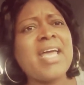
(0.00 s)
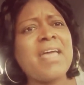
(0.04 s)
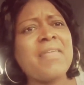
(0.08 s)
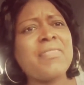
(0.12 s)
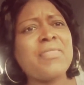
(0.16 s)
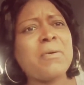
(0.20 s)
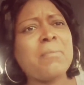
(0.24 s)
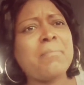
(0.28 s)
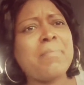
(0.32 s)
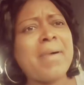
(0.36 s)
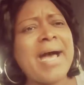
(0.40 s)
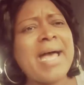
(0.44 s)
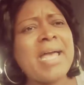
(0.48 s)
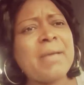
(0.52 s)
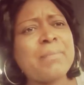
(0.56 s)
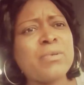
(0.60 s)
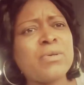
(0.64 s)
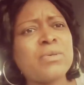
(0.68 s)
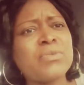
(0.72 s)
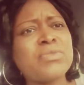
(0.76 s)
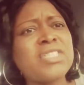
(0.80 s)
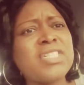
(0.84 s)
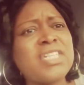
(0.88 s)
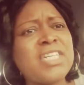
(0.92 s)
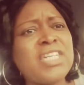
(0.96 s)
And the
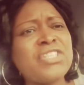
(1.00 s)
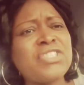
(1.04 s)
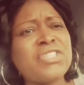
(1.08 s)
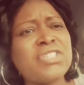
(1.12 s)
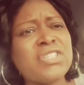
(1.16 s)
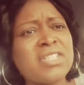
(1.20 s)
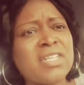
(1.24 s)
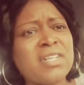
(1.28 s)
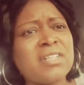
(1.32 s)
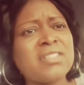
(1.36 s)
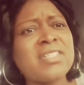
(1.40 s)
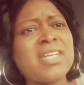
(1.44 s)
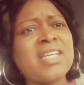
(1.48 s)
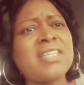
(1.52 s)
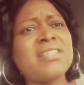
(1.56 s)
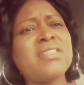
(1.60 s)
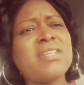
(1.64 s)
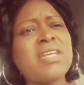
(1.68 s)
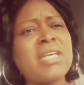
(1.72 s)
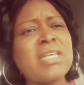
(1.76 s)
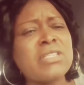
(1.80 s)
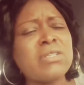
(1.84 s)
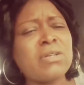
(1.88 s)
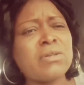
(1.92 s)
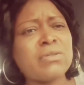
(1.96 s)
Bible teaches us that
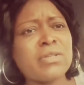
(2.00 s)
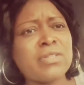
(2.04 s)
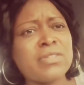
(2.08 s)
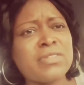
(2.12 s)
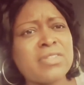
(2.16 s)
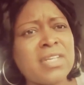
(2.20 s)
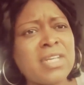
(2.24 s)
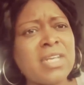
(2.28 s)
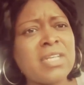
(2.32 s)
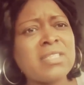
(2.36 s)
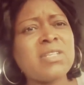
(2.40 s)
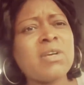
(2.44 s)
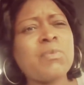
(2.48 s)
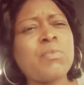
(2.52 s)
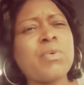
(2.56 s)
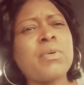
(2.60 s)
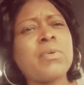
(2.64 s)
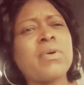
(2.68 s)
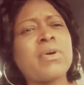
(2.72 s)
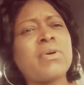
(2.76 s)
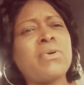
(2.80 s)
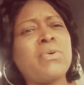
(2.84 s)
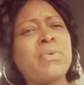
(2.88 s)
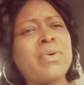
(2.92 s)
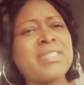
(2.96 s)
these are the things that we
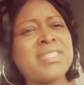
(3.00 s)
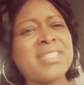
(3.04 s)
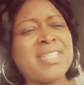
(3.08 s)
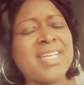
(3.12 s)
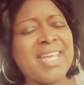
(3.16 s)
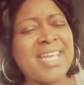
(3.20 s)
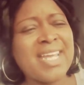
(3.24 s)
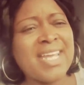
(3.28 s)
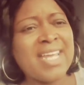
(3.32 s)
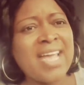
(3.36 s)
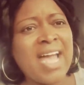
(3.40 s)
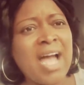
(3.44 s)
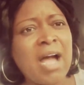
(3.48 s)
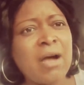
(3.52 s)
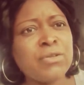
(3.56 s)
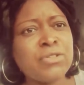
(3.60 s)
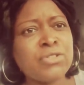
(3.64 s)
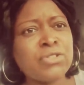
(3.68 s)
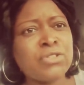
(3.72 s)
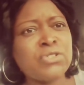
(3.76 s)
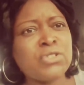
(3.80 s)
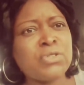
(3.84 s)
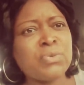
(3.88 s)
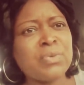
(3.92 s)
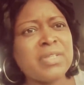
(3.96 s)
are going to
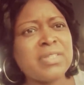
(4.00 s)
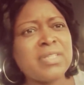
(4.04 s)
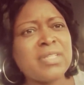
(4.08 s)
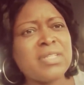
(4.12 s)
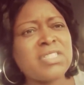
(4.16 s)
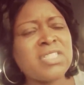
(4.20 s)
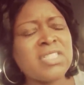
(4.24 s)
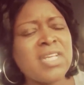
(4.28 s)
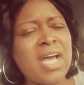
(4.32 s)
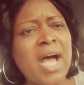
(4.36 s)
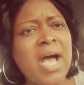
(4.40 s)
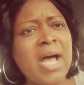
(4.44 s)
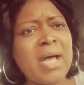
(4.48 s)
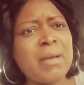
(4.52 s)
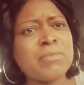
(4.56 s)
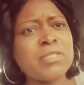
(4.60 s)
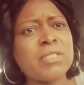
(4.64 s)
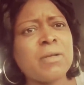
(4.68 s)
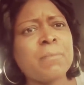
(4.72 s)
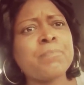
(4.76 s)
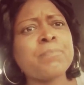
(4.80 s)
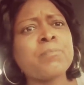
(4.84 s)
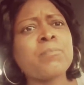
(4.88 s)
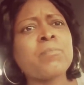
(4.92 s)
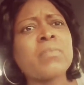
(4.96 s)
encounter during these
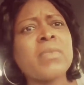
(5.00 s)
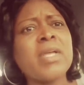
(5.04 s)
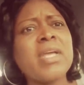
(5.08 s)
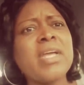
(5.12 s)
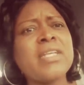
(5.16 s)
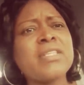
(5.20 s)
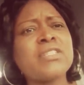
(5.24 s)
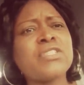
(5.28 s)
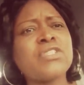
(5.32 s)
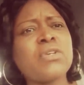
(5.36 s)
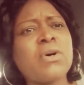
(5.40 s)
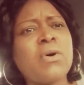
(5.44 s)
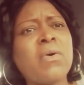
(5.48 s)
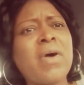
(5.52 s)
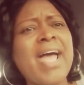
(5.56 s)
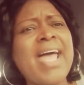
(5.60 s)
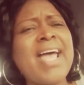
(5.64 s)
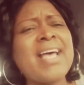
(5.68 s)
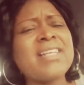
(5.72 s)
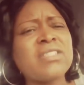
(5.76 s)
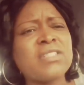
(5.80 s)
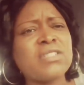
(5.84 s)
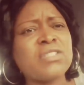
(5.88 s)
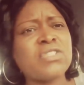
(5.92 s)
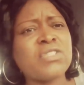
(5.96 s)
times. And so
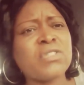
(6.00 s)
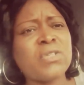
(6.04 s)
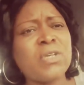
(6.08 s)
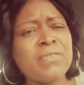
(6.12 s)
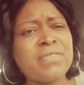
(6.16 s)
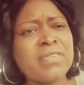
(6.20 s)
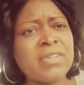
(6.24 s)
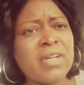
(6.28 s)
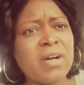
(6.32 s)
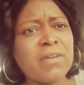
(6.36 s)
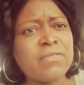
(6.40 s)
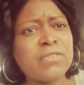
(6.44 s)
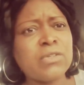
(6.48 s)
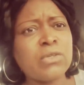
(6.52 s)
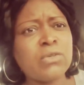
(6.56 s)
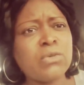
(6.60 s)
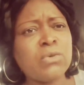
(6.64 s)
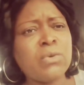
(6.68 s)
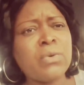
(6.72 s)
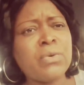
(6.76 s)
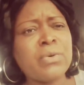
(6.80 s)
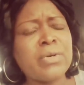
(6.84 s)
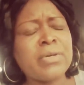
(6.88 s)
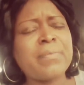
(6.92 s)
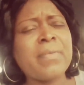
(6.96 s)
as a servant of the
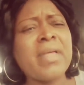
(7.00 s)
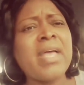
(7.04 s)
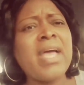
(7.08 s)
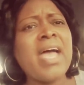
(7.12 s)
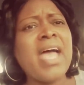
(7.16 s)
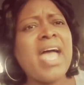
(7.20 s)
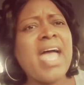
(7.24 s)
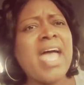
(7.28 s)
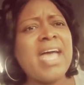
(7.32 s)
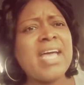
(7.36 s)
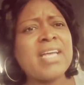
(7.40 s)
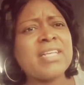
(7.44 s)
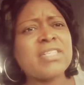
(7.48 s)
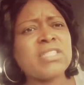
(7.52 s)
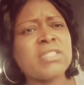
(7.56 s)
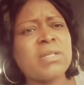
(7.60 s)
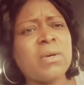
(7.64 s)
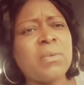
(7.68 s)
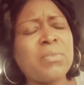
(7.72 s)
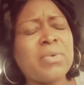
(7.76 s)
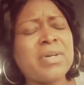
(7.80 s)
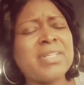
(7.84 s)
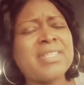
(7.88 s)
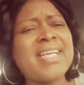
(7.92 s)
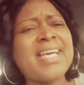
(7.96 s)
Lord, as
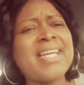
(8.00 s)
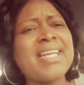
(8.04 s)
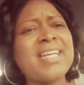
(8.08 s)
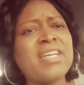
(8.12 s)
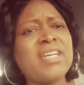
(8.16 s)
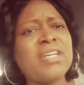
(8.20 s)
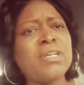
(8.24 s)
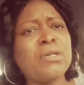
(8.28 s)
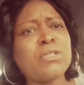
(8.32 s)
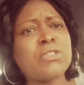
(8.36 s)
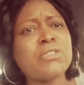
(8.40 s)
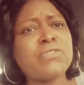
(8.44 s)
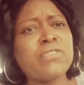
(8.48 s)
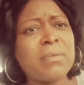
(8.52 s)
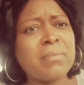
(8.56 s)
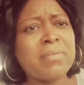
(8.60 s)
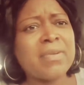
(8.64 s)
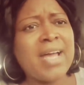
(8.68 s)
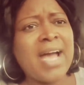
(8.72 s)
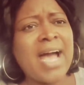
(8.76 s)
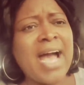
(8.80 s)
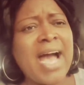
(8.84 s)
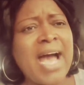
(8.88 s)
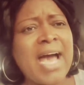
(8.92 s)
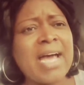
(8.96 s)
someone that hears from
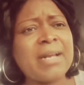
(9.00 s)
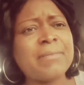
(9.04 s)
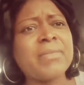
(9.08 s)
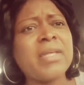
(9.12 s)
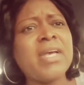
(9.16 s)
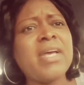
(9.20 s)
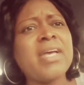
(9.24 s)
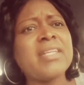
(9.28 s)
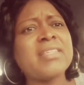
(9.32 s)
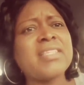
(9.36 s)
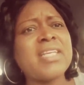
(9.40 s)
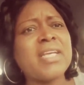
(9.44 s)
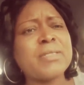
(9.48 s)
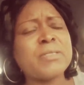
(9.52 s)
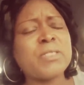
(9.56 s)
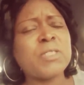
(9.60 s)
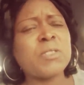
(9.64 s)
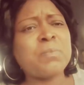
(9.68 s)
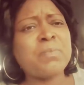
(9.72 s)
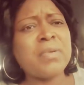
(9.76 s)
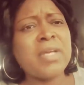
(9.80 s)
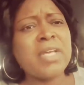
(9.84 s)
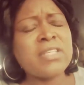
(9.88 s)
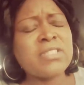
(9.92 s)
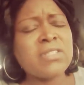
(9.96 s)
God, God, that
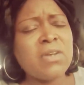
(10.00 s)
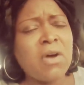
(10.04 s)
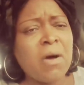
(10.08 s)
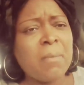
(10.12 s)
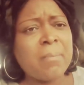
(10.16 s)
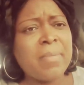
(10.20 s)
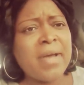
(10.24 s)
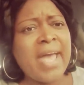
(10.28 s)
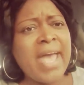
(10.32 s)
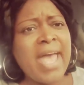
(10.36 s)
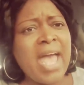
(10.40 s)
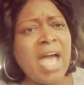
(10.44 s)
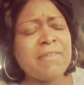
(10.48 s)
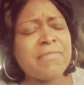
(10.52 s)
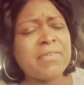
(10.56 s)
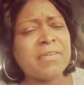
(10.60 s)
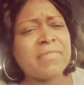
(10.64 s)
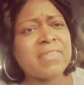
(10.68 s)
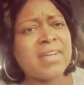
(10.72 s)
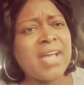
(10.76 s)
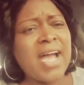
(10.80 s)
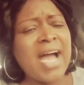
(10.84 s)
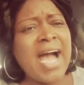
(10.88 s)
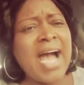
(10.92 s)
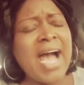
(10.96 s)
speaks on behalf
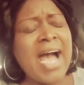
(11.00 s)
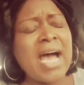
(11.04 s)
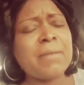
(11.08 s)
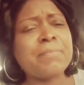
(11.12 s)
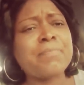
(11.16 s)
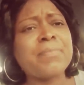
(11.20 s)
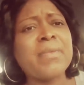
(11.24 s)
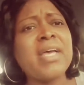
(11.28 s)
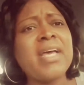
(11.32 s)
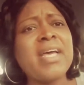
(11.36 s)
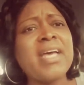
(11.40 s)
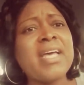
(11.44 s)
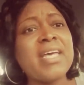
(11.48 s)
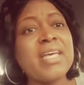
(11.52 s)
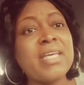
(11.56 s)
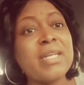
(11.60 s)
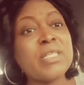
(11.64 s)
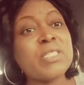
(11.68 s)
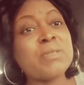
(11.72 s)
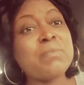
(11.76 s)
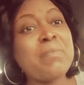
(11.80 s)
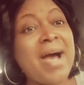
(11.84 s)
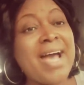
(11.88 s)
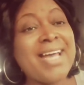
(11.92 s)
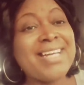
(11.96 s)
of God, it
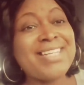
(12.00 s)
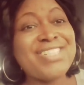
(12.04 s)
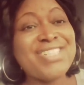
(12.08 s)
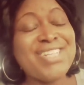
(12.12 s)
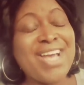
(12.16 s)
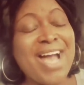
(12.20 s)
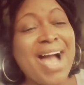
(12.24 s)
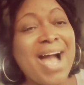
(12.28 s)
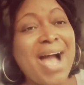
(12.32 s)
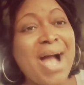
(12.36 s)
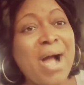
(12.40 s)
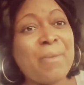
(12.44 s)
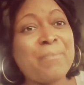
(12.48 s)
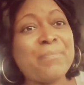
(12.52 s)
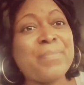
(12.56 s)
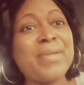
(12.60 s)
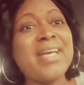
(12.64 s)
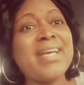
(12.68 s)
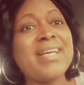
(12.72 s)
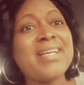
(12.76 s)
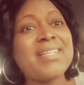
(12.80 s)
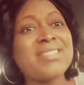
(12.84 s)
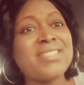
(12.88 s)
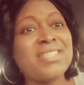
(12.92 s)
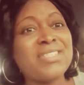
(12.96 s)
is my job
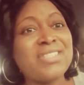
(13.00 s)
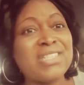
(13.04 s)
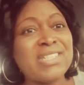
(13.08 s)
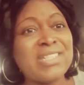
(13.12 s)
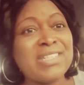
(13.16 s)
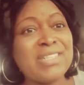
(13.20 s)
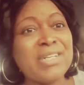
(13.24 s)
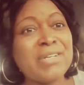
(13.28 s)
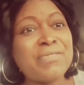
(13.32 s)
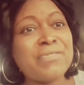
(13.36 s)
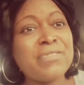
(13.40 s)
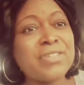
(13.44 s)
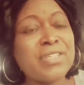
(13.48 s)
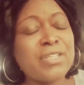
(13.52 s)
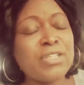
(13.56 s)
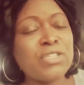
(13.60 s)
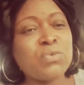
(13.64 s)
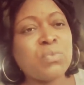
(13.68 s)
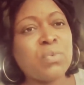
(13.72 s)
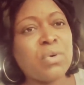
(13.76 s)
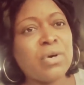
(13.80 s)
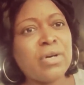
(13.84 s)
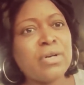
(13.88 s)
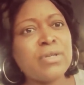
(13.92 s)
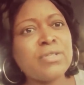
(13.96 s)
to deliver
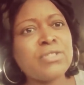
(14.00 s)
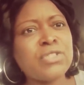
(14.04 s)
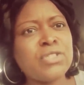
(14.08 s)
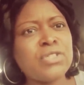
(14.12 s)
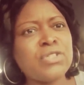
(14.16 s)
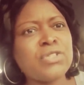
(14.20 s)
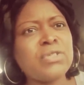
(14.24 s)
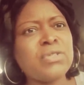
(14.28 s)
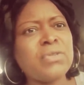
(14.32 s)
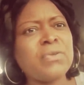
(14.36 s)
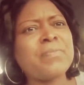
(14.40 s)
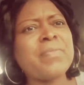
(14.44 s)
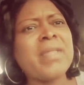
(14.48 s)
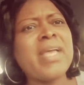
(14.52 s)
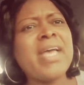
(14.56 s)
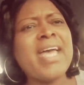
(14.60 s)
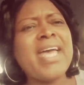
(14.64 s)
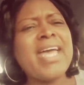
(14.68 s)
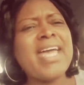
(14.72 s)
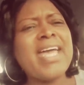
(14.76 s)
these words to you.